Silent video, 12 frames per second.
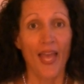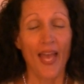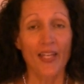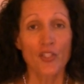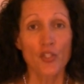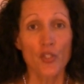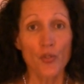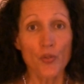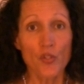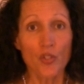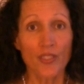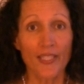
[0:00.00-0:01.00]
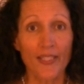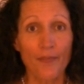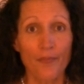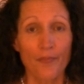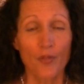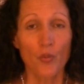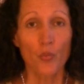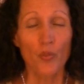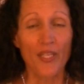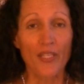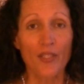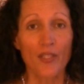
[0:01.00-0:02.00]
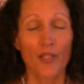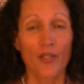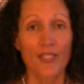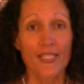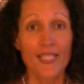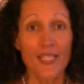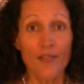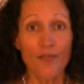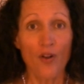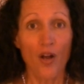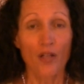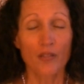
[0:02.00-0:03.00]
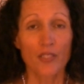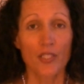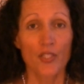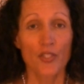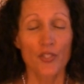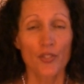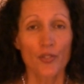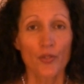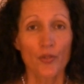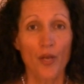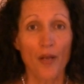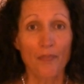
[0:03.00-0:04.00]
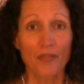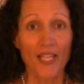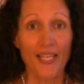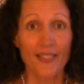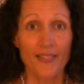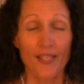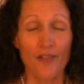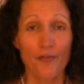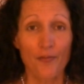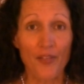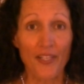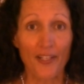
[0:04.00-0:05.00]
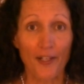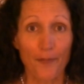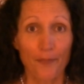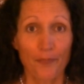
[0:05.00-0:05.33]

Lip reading: And usually we default to a place of fear